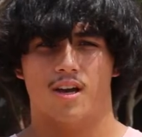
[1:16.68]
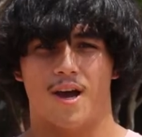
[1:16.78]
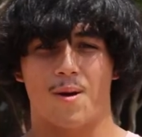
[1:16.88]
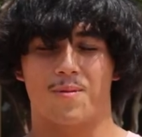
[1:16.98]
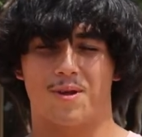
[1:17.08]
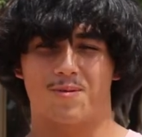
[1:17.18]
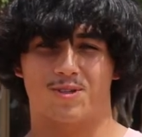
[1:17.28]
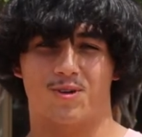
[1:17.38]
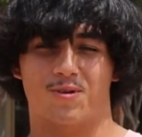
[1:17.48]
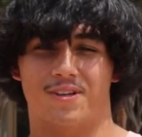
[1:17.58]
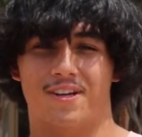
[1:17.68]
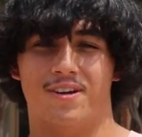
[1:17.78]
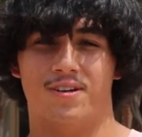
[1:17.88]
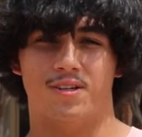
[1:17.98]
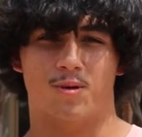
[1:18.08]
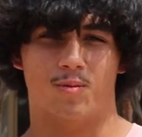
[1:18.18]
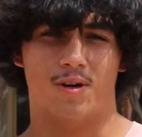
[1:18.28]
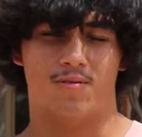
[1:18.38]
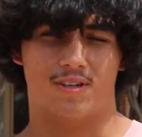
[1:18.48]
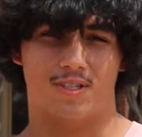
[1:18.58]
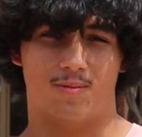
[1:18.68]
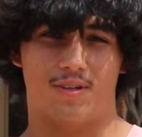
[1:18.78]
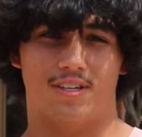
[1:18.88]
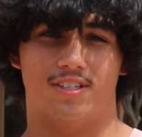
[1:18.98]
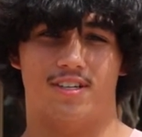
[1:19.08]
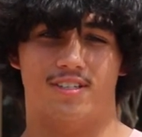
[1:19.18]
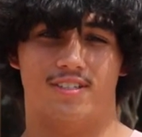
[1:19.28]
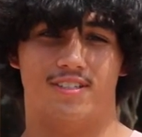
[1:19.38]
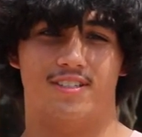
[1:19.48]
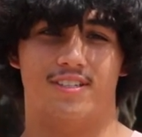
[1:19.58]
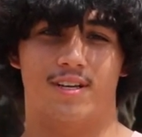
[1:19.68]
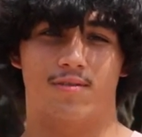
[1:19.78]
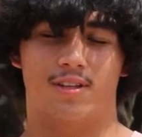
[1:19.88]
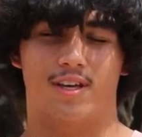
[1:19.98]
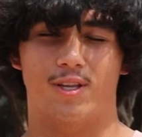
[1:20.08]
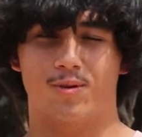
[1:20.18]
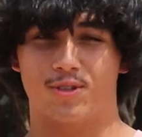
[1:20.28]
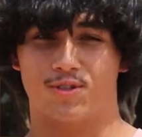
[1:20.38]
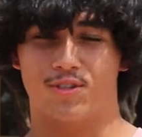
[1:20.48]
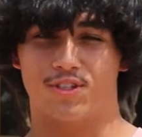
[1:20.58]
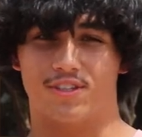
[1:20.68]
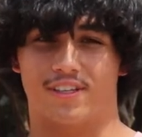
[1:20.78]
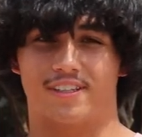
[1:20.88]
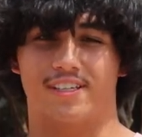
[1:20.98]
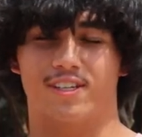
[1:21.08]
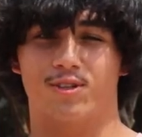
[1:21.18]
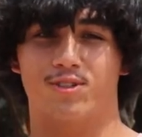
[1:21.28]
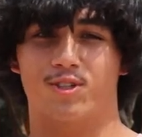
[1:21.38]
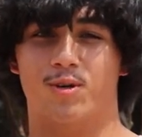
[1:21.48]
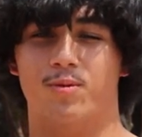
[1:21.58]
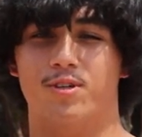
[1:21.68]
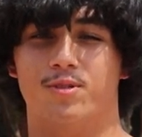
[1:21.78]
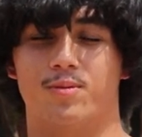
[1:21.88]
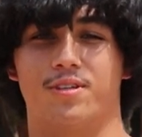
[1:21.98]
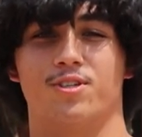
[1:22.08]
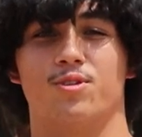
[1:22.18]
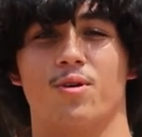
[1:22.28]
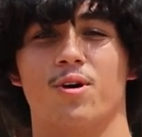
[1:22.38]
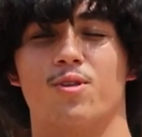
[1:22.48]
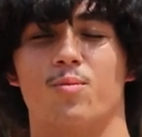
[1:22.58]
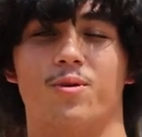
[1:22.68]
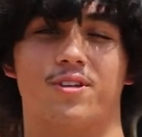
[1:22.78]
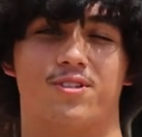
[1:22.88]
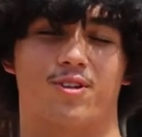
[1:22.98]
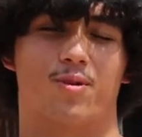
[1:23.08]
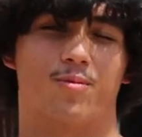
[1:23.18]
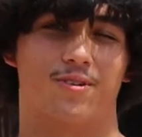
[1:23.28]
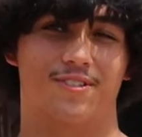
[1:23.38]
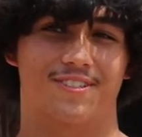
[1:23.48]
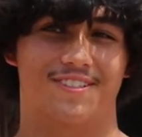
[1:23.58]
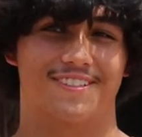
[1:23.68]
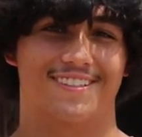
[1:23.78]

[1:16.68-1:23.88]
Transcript: Hi, my name is Cohen Herring and my advice to BHS is to never let anyone treat you like the yellow starburst because you are the pink starburst.